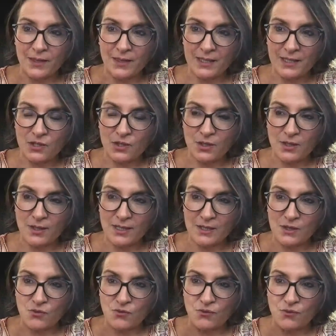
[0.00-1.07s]
this
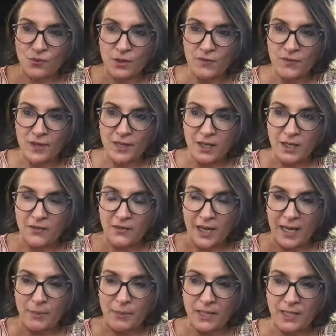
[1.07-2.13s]
river of
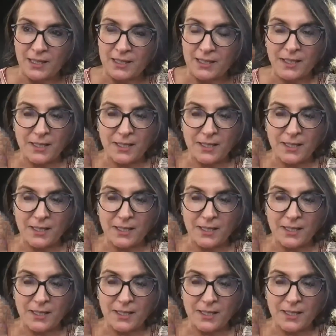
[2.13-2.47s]
happiness.